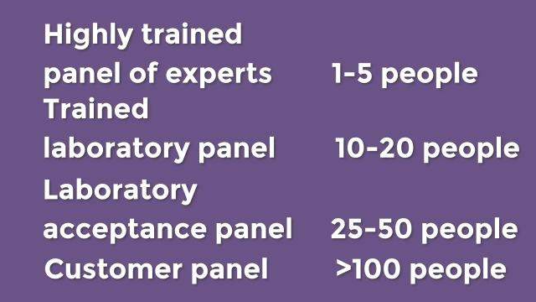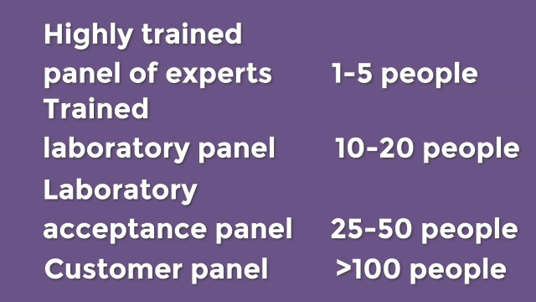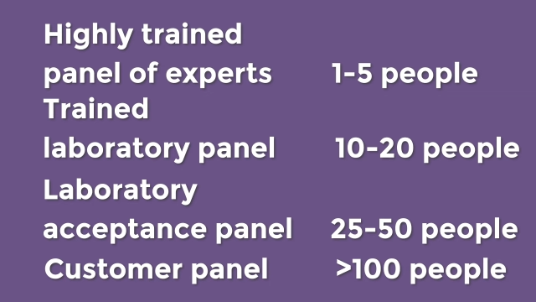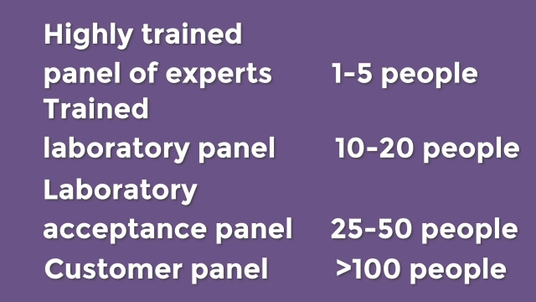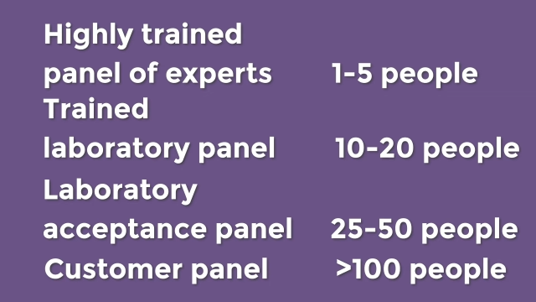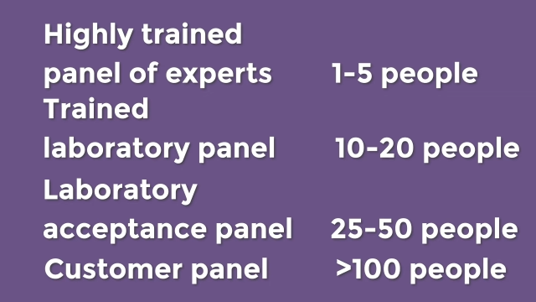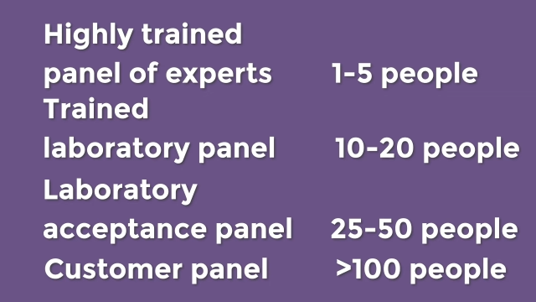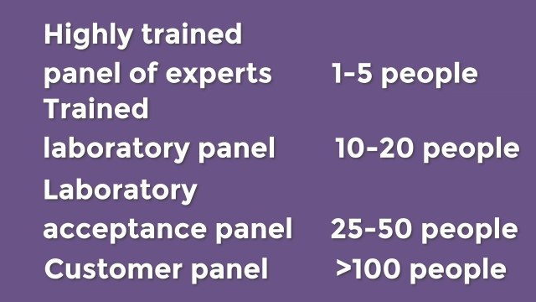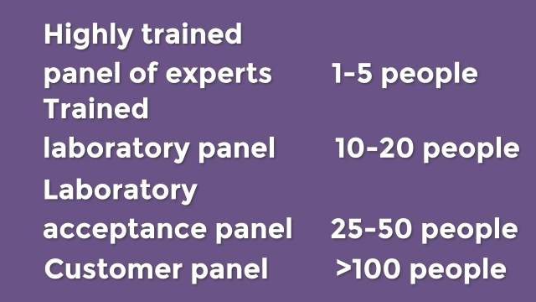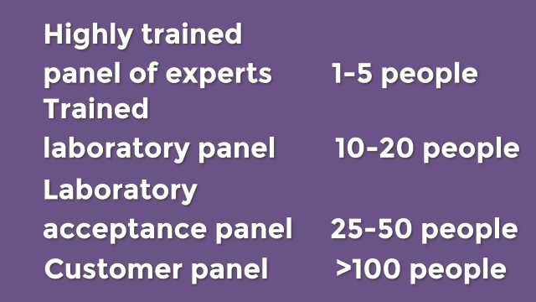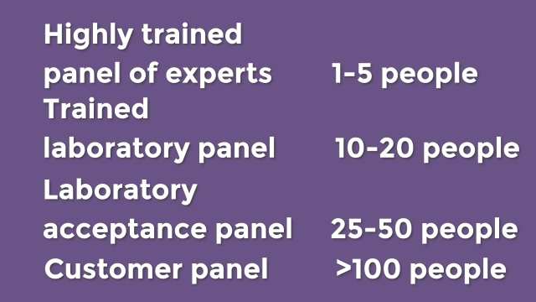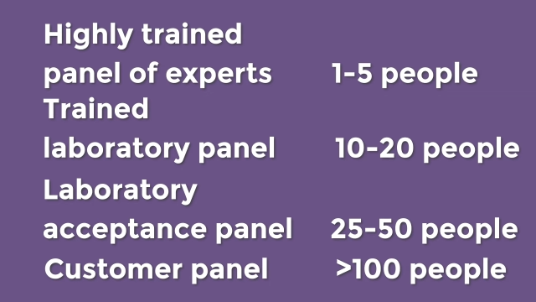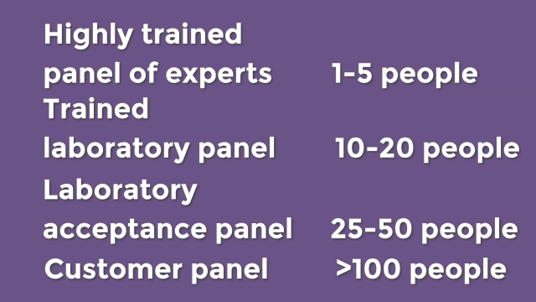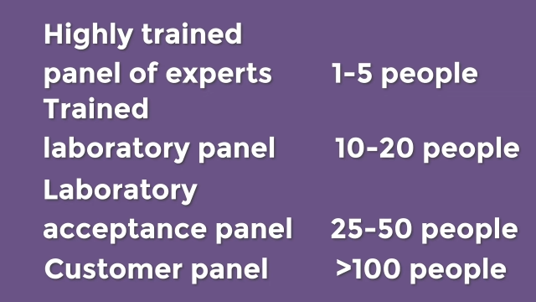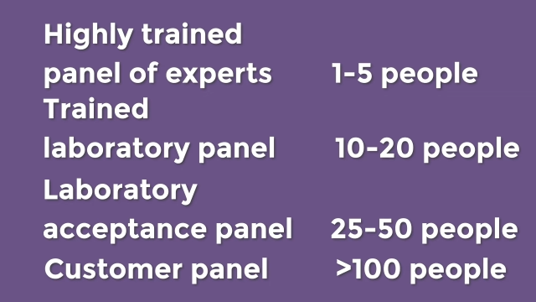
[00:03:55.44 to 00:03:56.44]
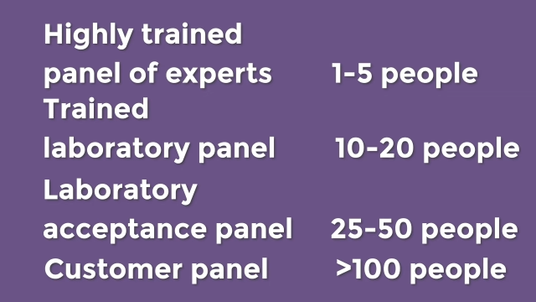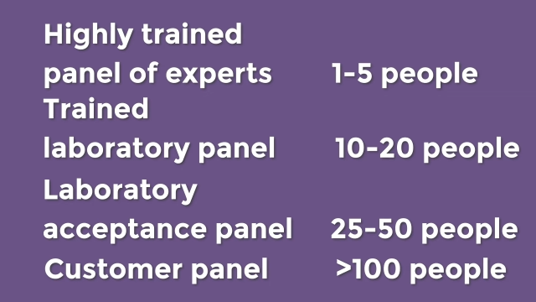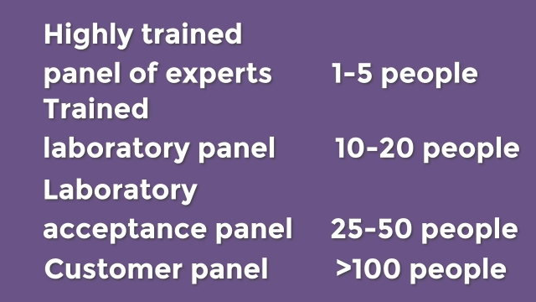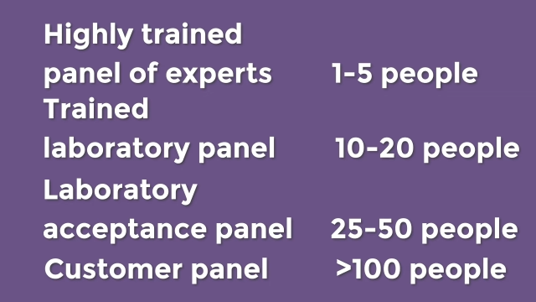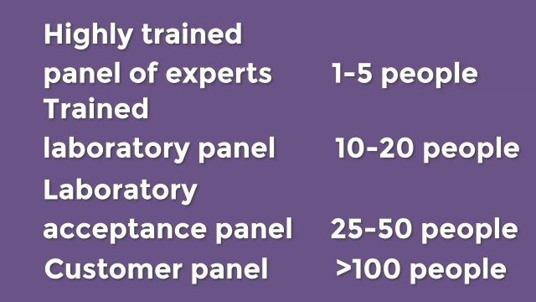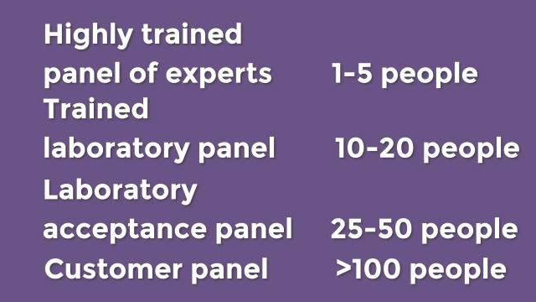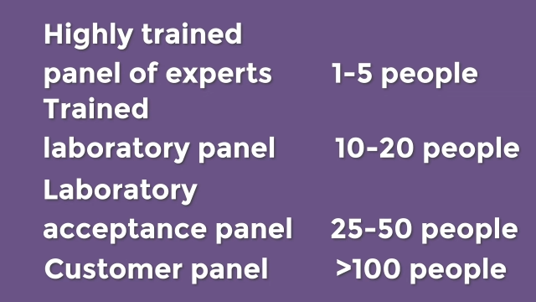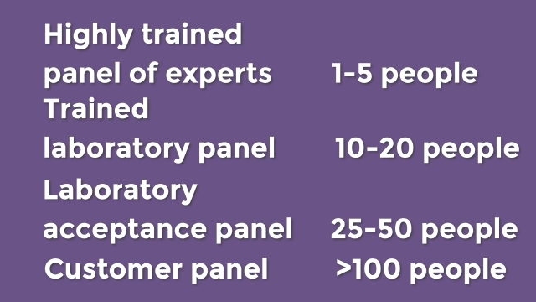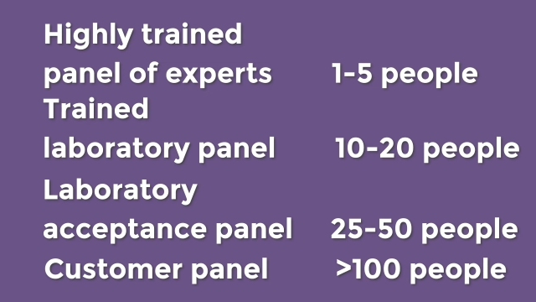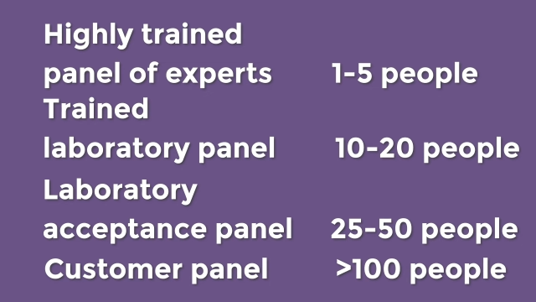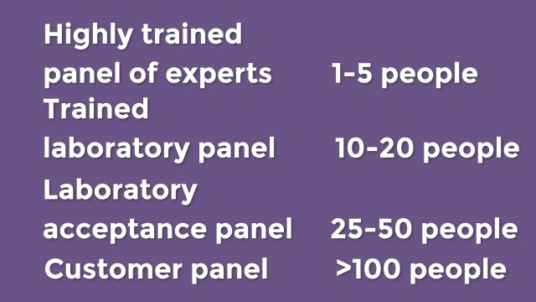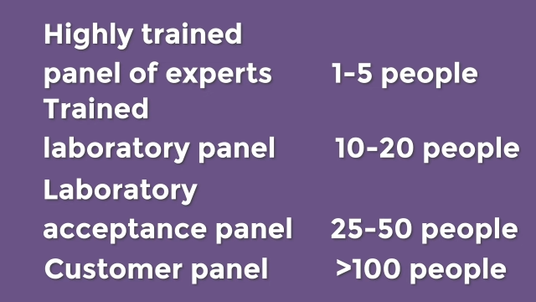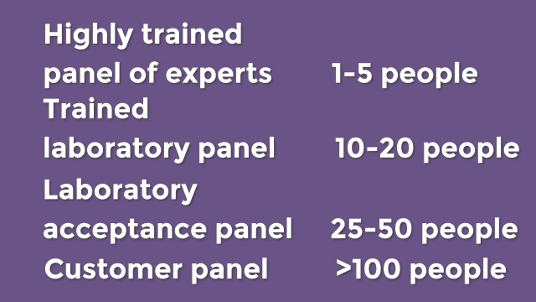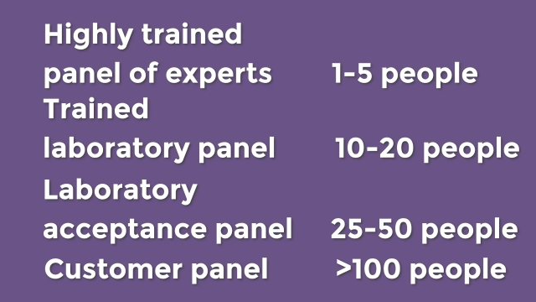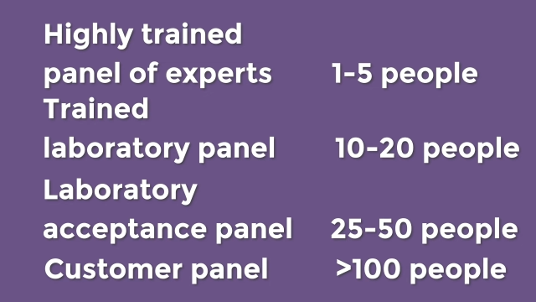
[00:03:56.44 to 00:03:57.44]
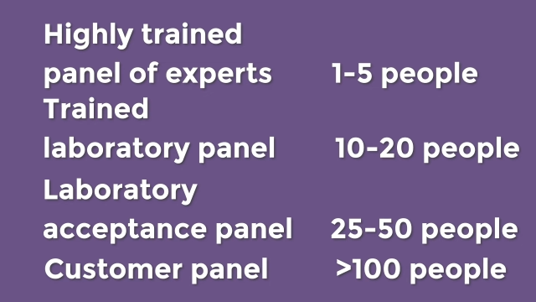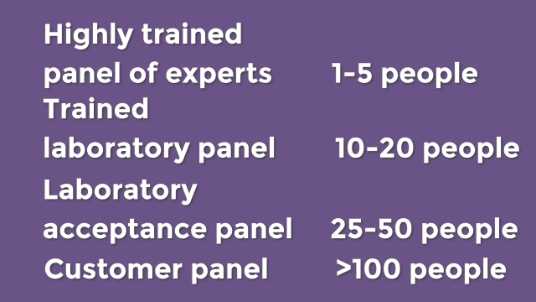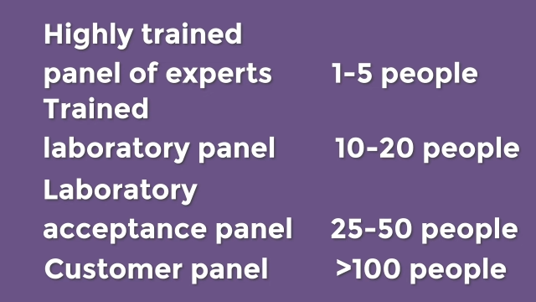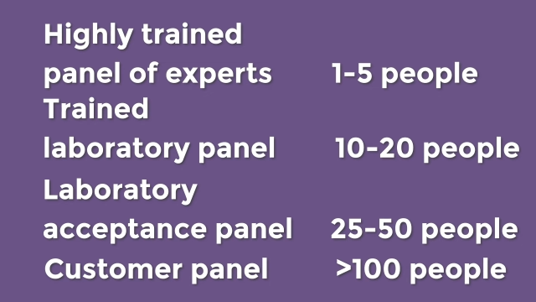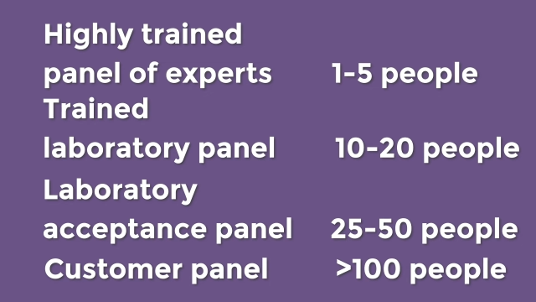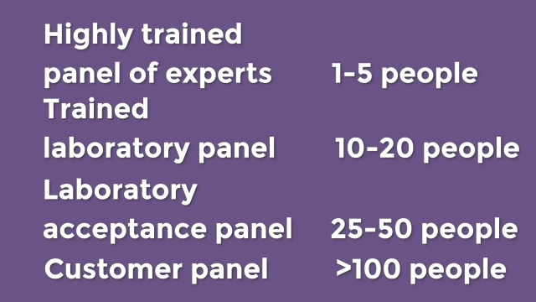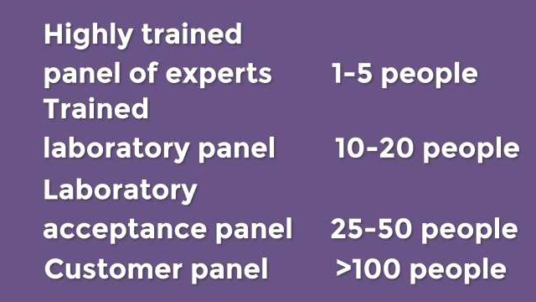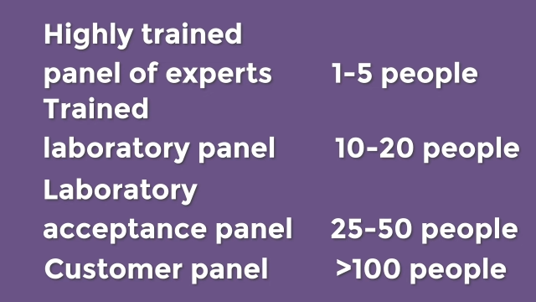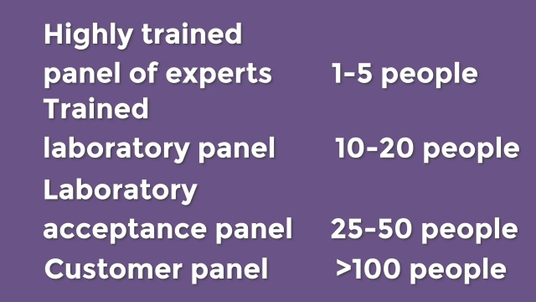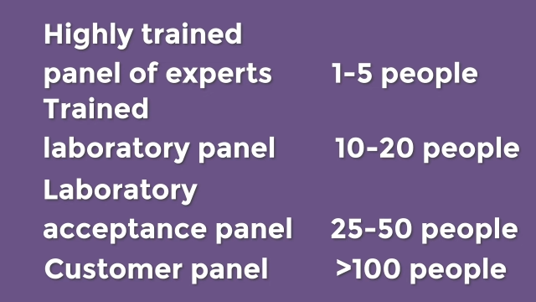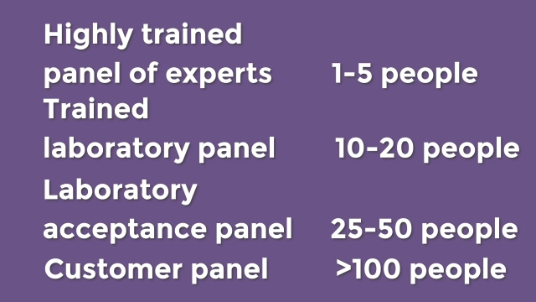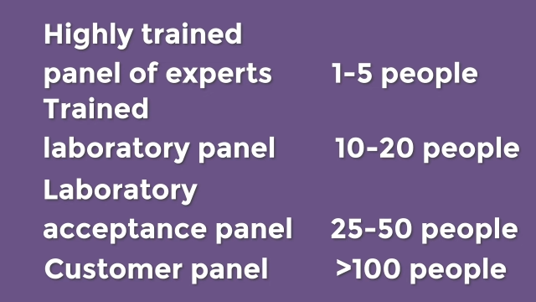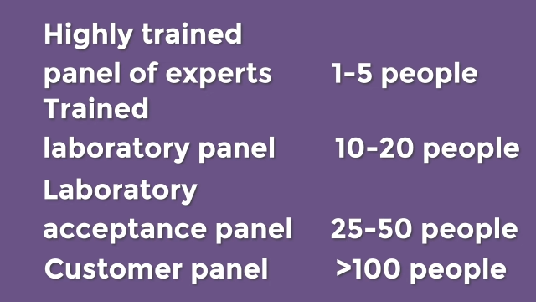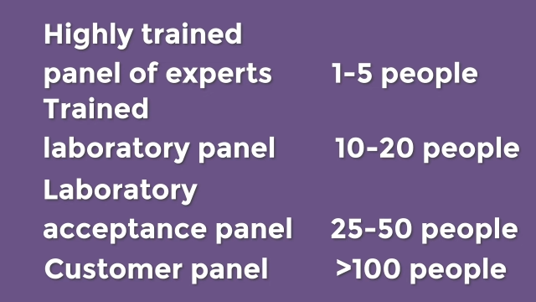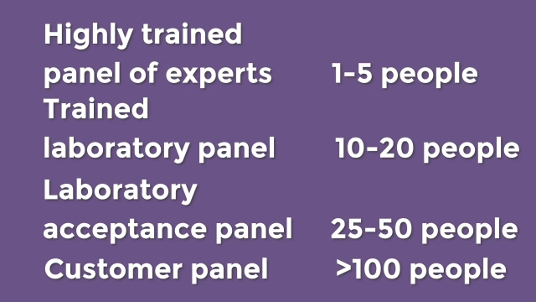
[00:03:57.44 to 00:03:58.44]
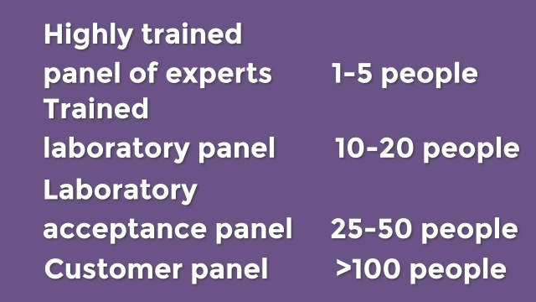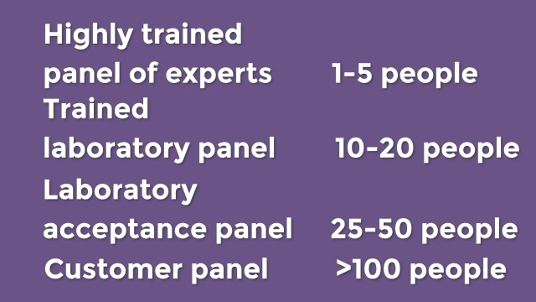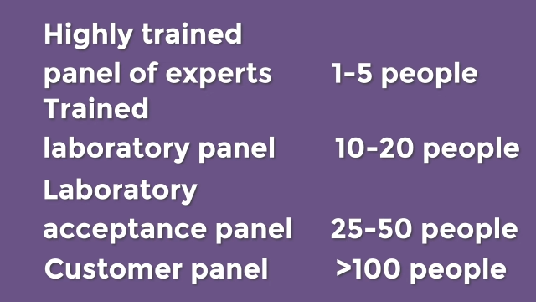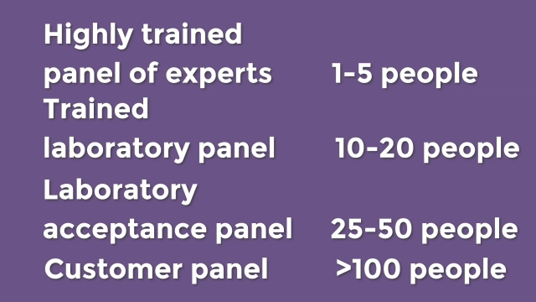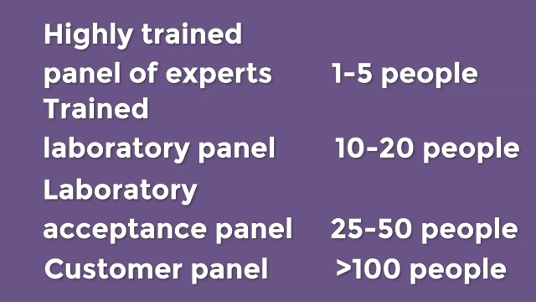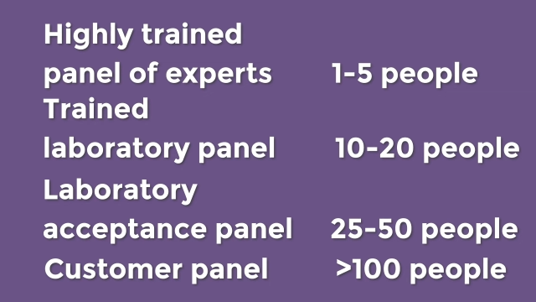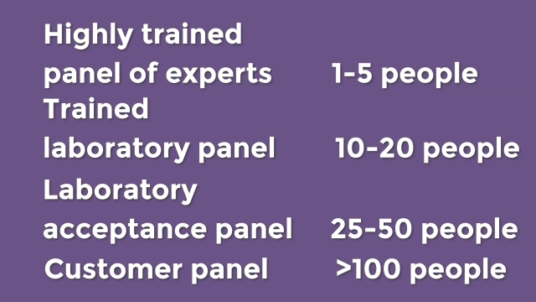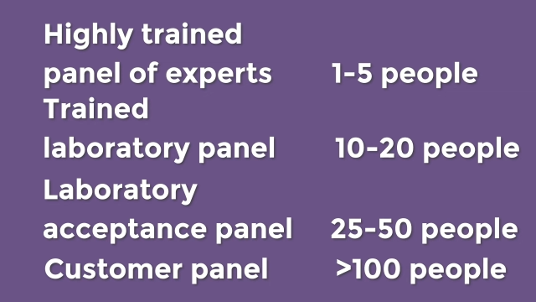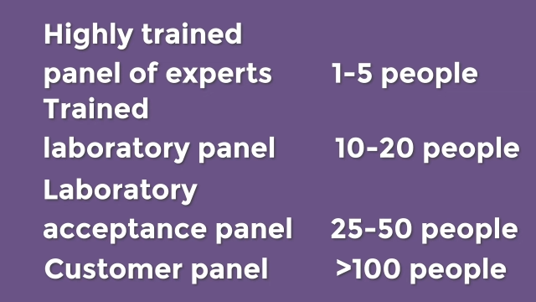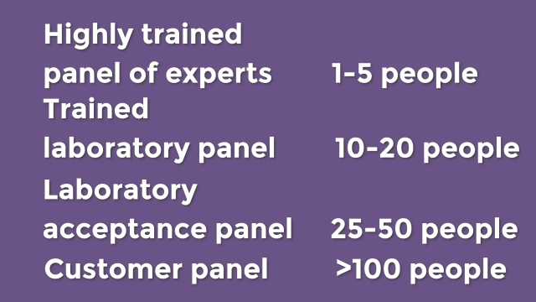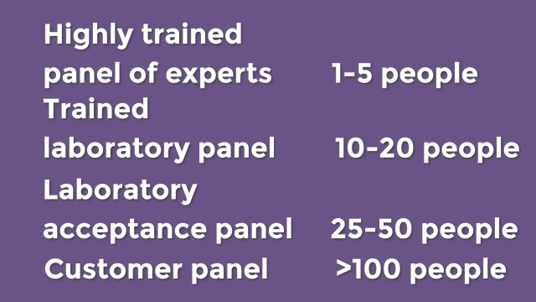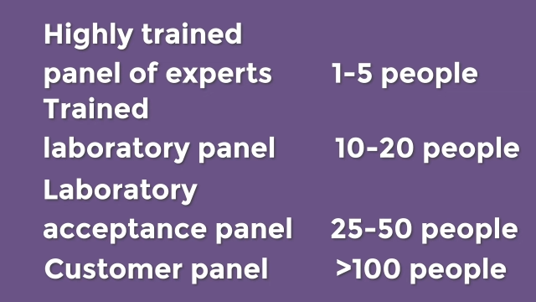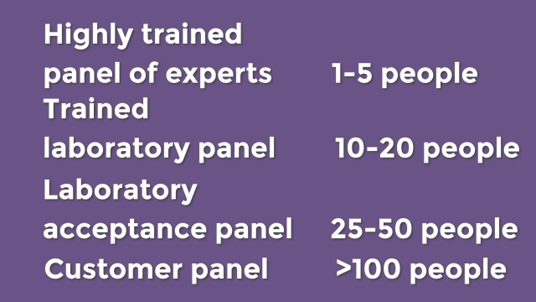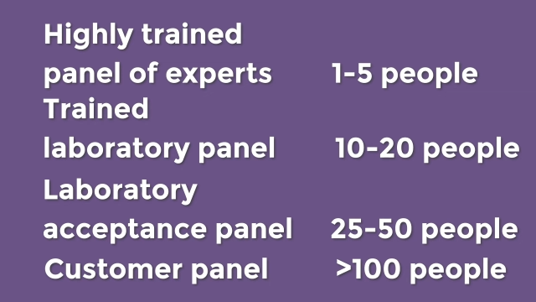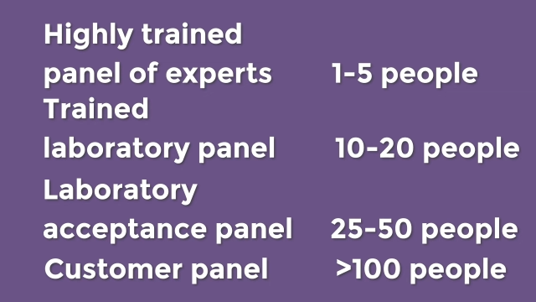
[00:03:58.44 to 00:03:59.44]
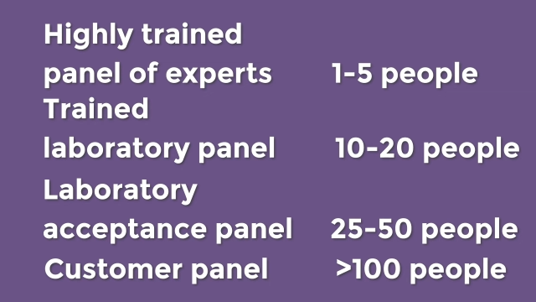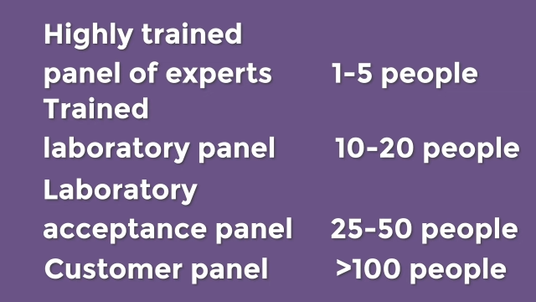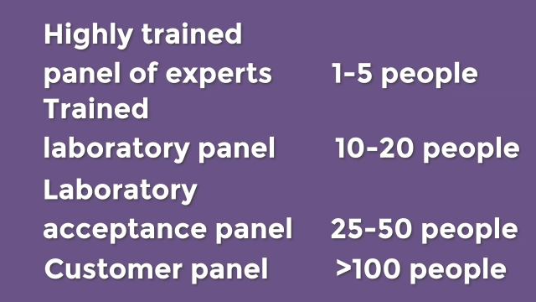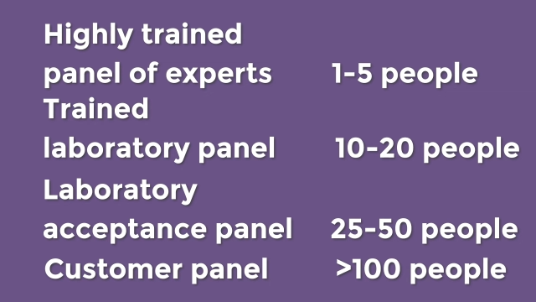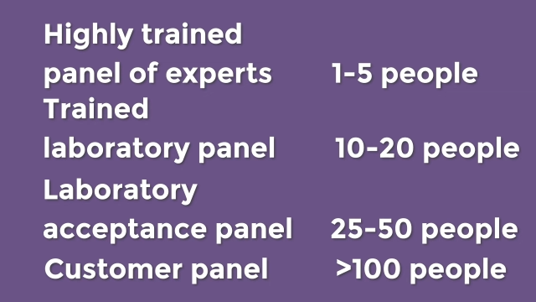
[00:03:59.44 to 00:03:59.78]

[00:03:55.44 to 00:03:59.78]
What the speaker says: Nobody's mouth can be seen.